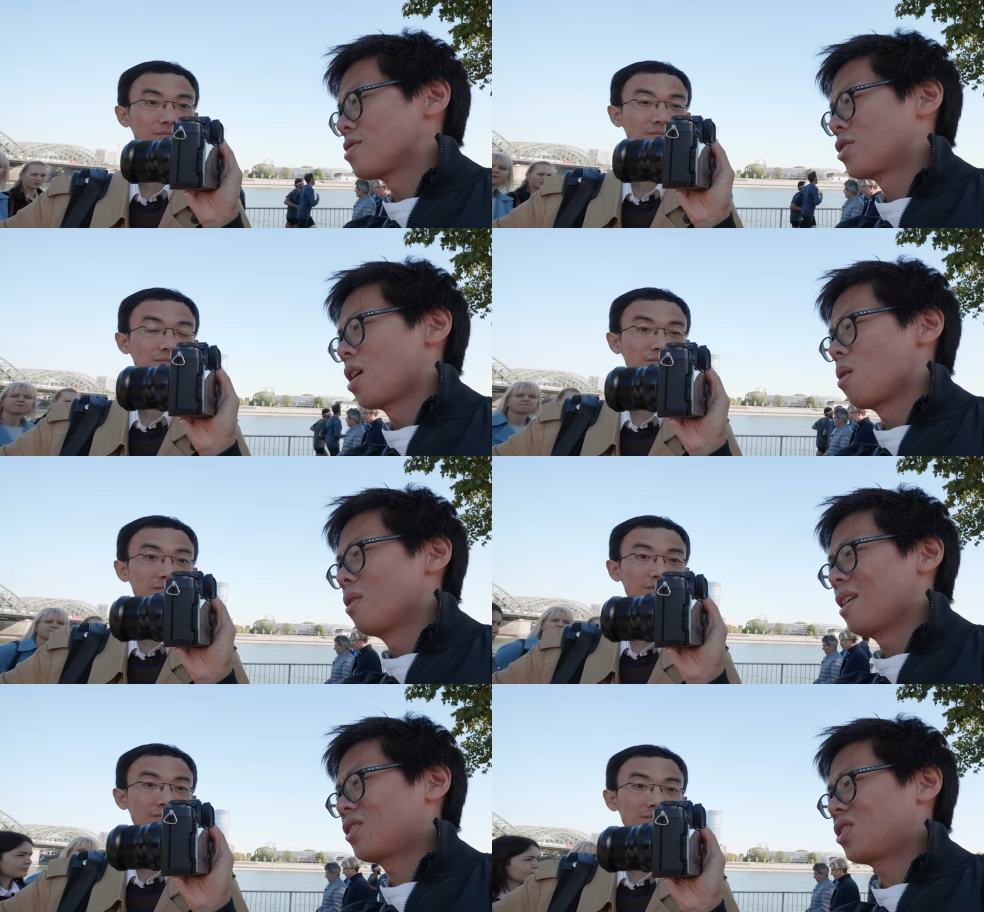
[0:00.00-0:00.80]
Speaker 1: So
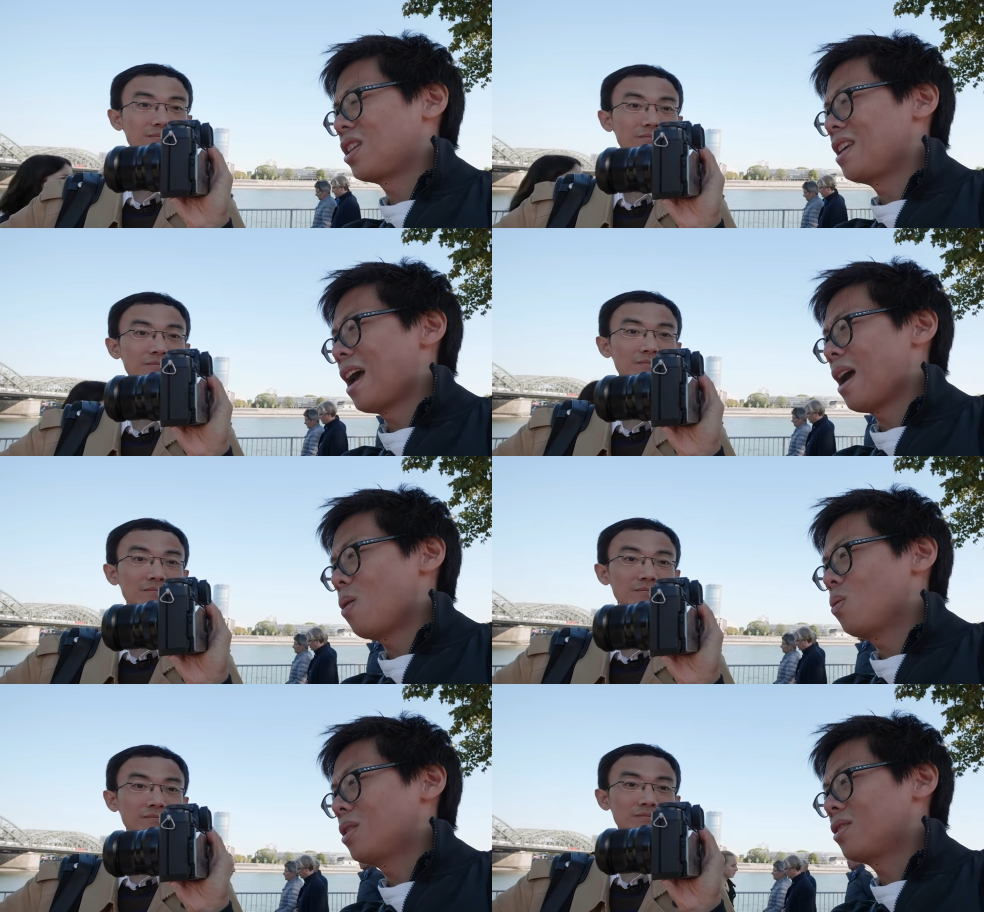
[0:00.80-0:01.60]
let's see
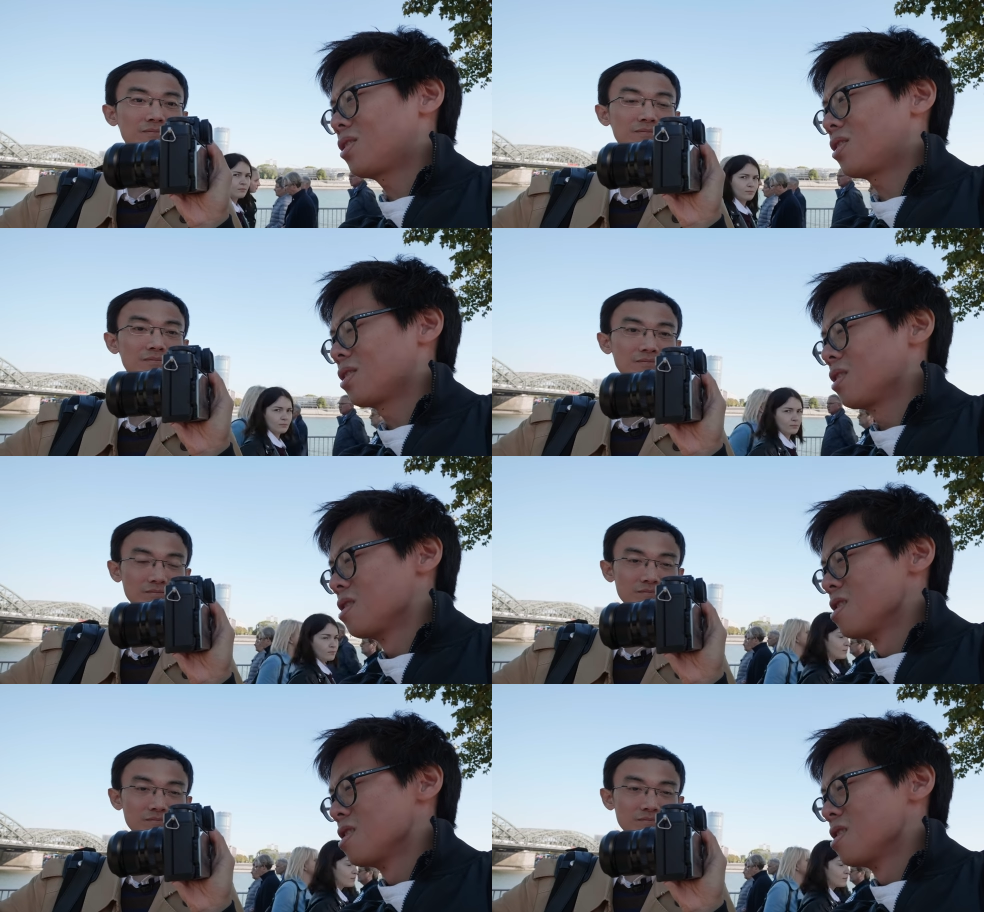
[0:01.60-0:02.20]
how this